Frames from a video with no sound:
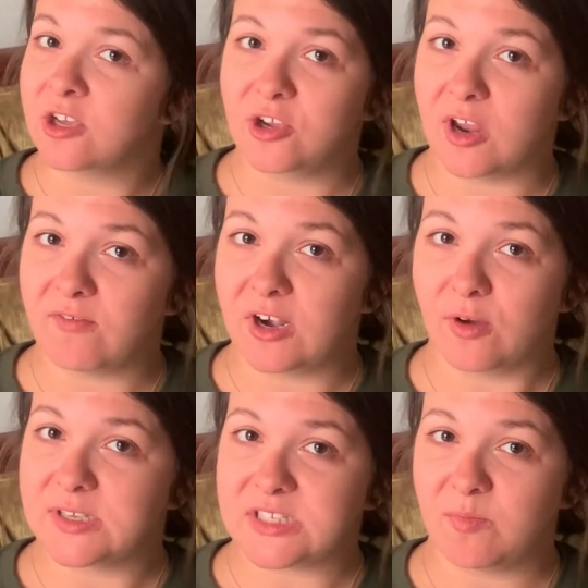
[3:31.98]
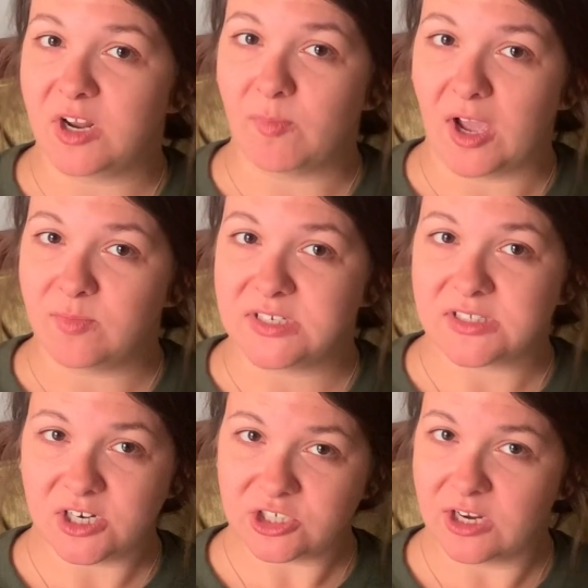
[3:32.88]
you never know what somebody might be
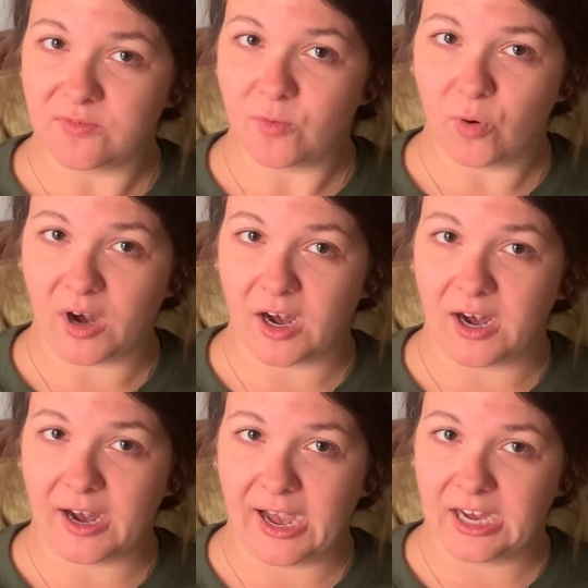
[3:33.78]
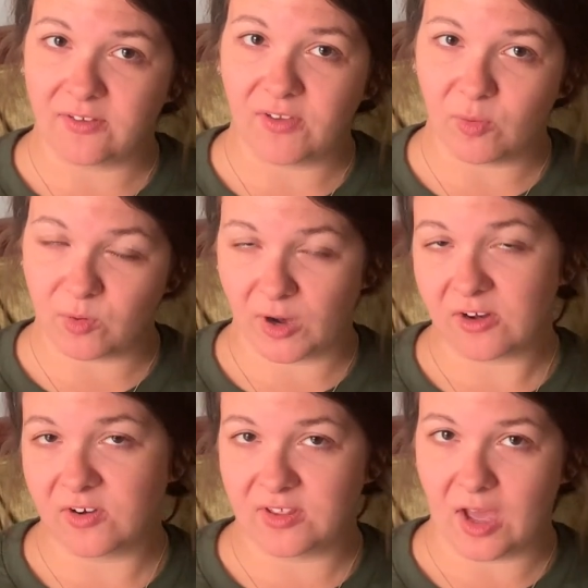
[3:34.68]
searching for, and if it would
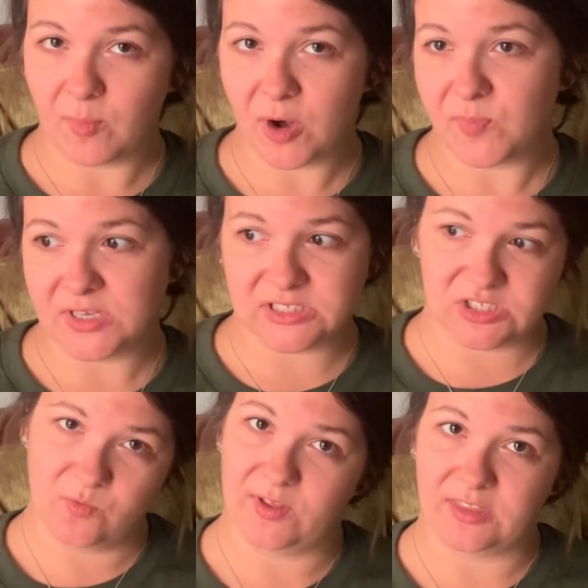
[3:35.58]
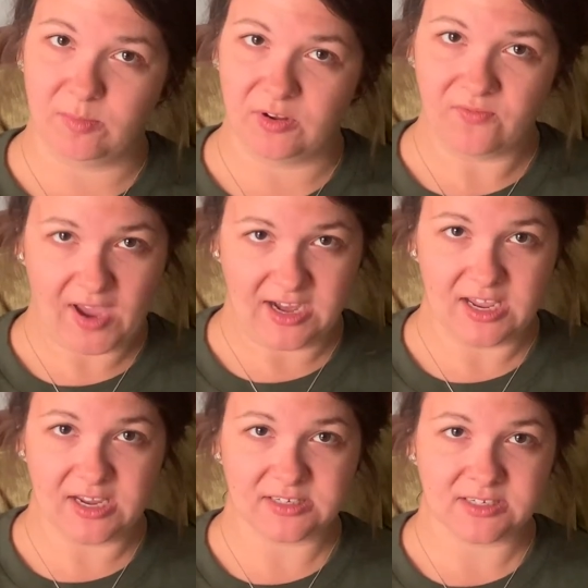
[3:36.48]
work for that purpose, you want them to find
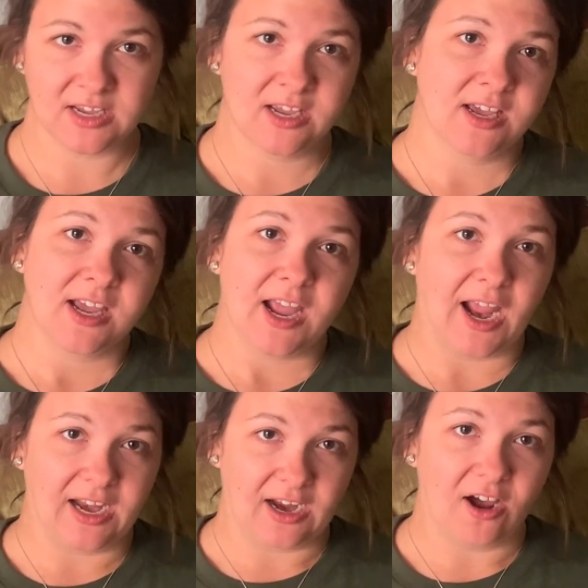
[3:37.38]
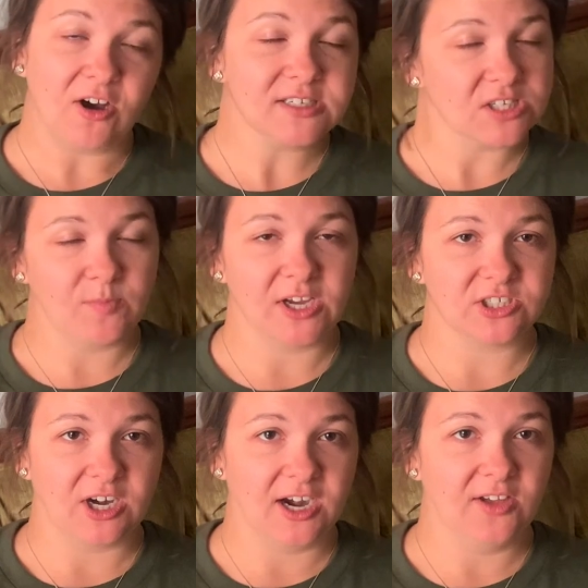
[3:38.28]
it. And I also make
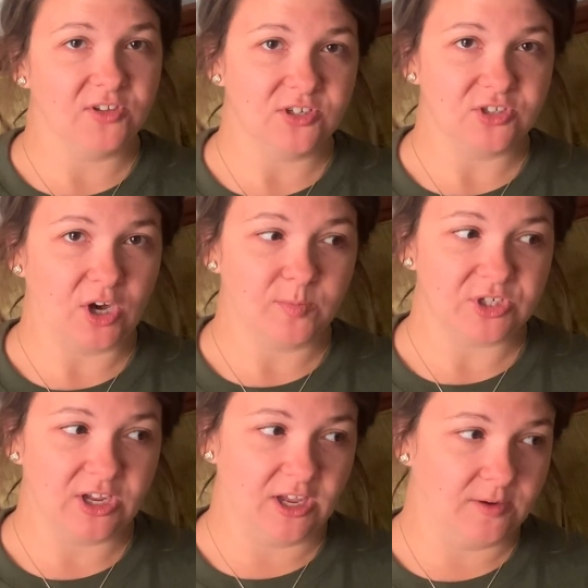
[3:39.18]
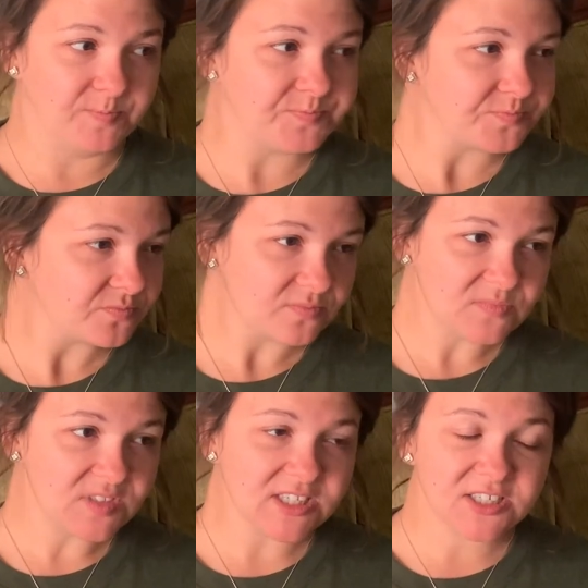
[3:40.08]
sure in the
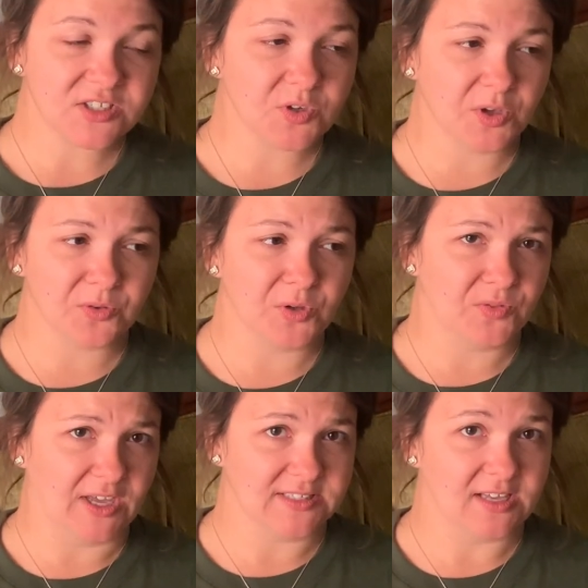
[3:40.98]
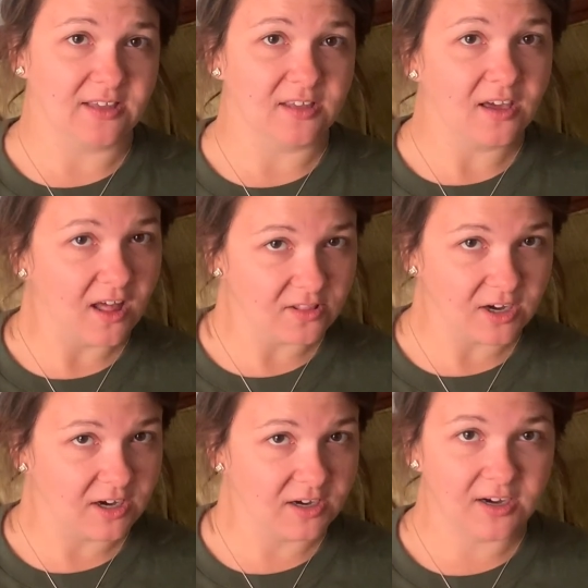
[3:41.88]
description to include things like the
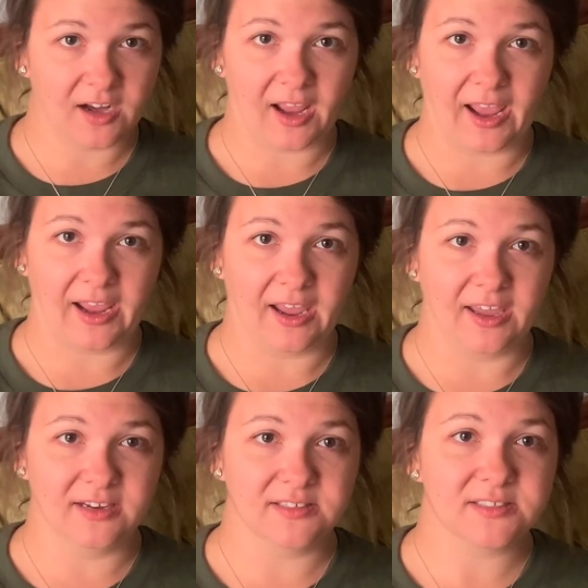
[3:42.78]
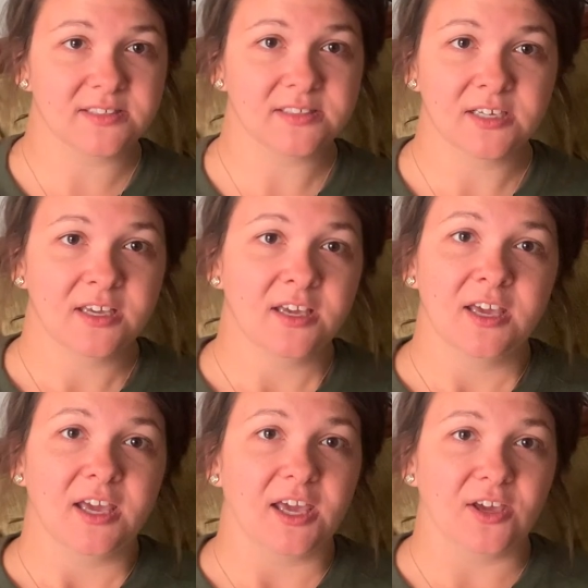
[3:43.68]
color, and
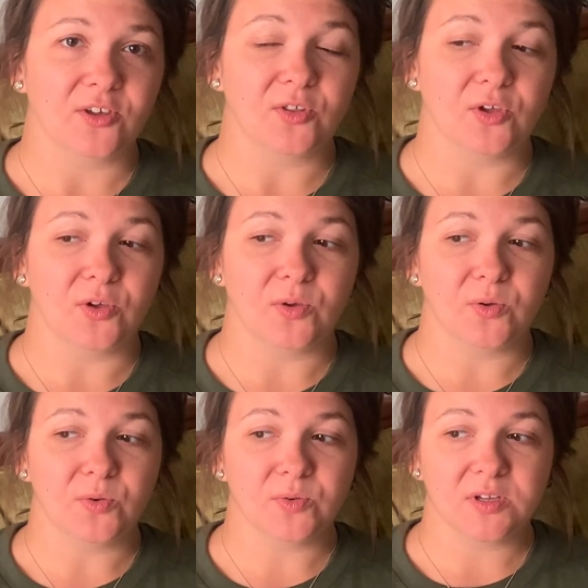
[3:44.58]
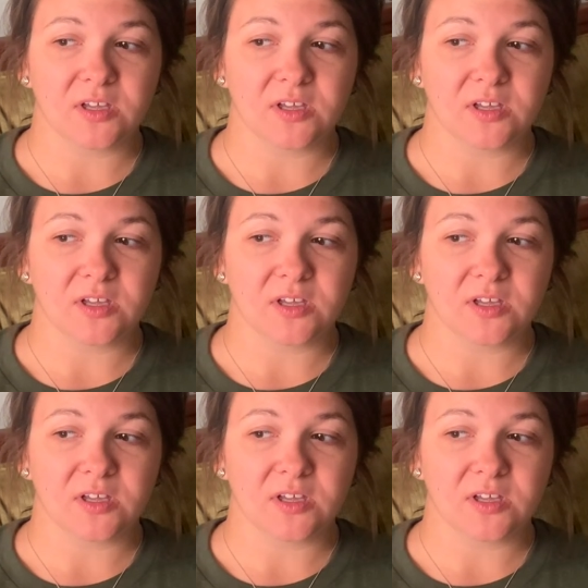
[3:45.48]
include